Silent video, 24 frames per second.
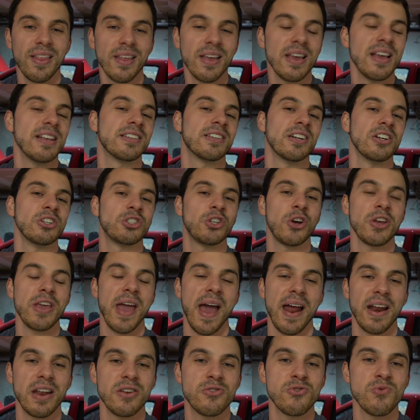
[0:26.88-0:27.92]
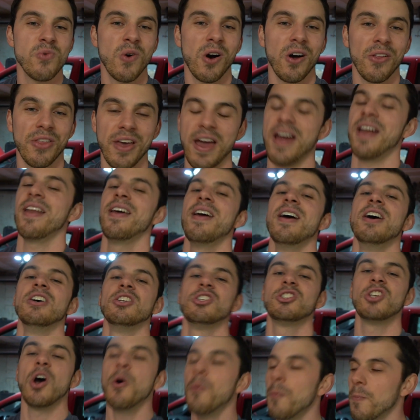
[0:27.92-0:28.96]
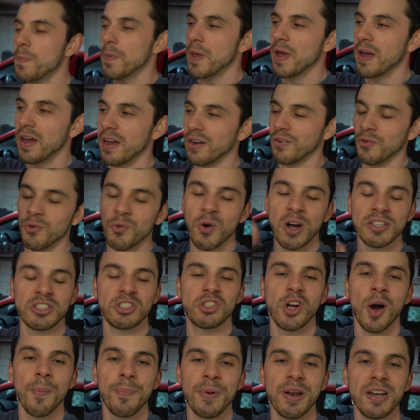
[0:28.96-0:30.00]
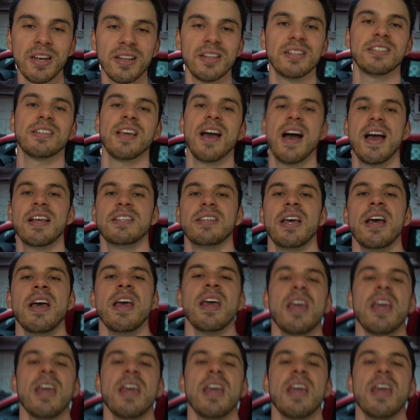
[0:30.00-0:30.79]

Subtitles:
is going to show you how to do all that. So let's jump into this, guys.